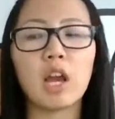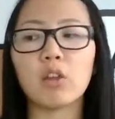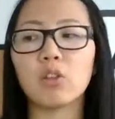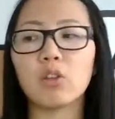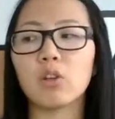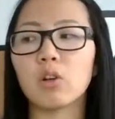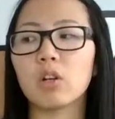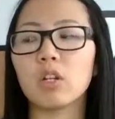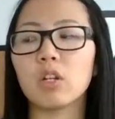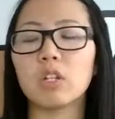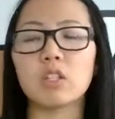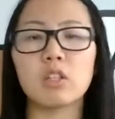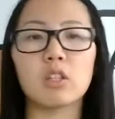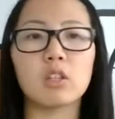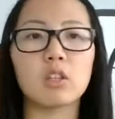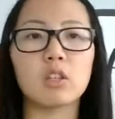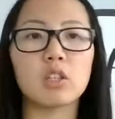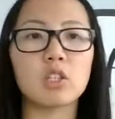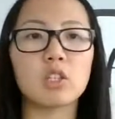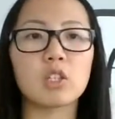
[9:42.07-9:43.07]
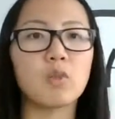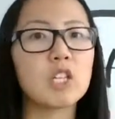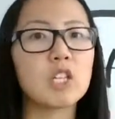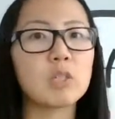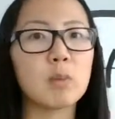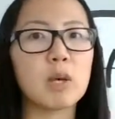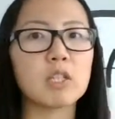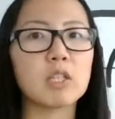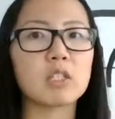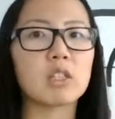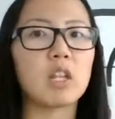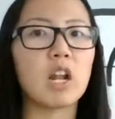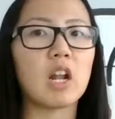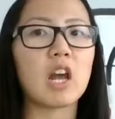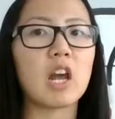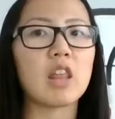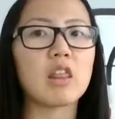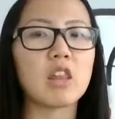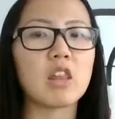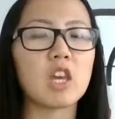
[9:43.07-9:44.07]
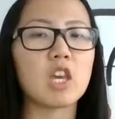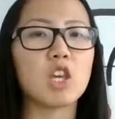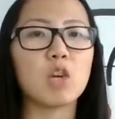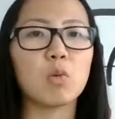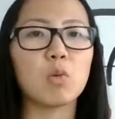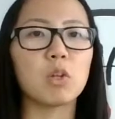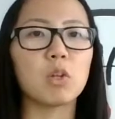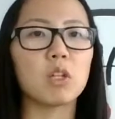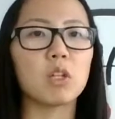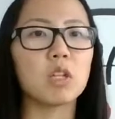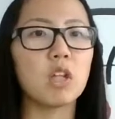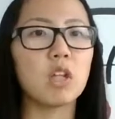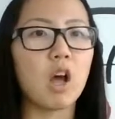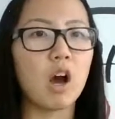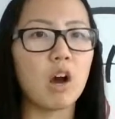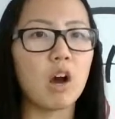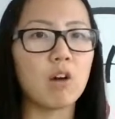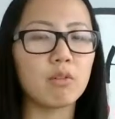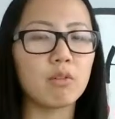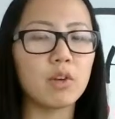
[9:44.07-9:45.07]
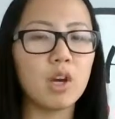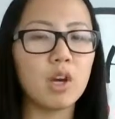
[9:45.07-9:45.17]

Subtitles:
and there is this face mask that I think you would love.